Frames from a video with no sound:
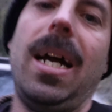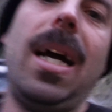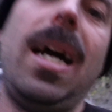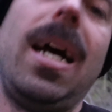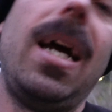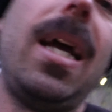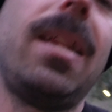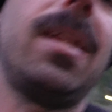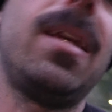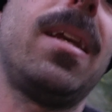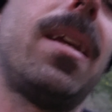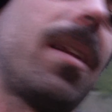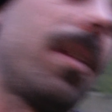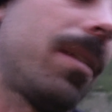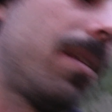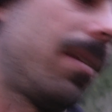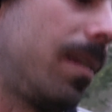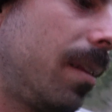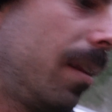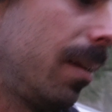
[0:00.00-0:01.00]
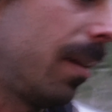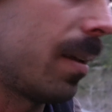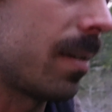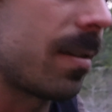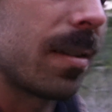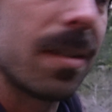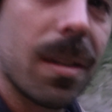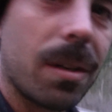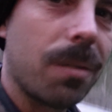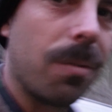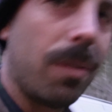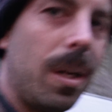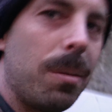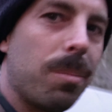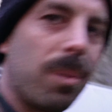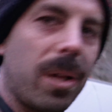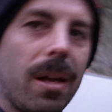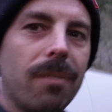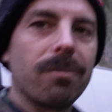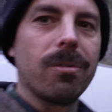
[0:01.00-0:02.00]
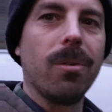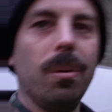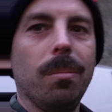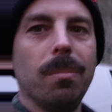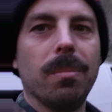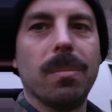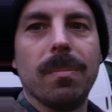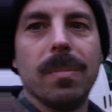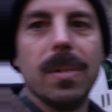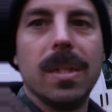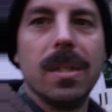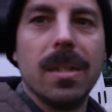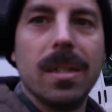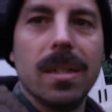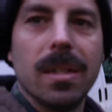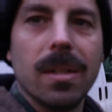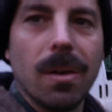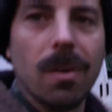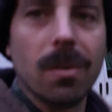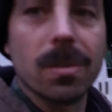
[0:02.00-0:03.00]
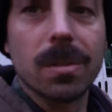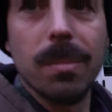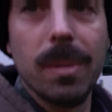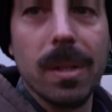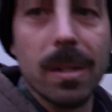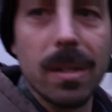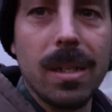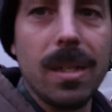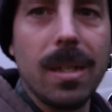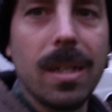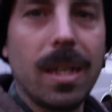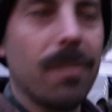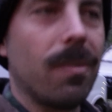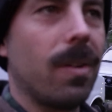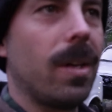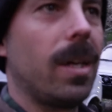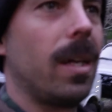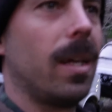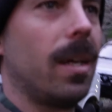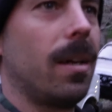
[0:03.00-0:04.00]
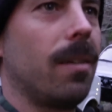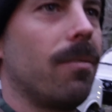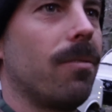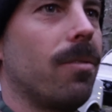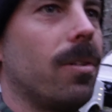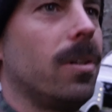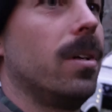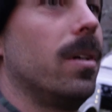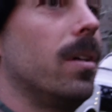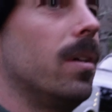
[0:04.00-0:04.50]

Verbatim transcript: I think this is a great platform. Ultimately, if I have